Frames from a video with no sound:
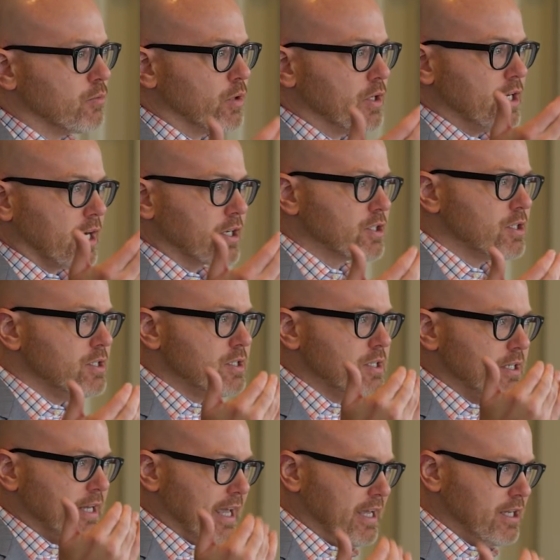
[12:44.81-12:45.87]
and reductions
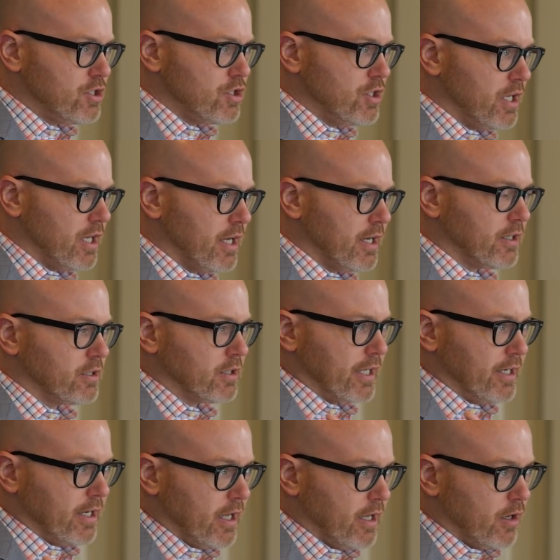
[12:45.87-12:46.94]
in HDL,
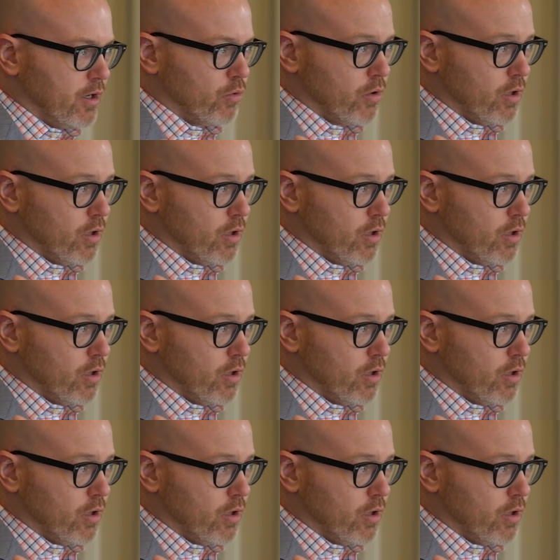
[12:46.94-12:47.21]
and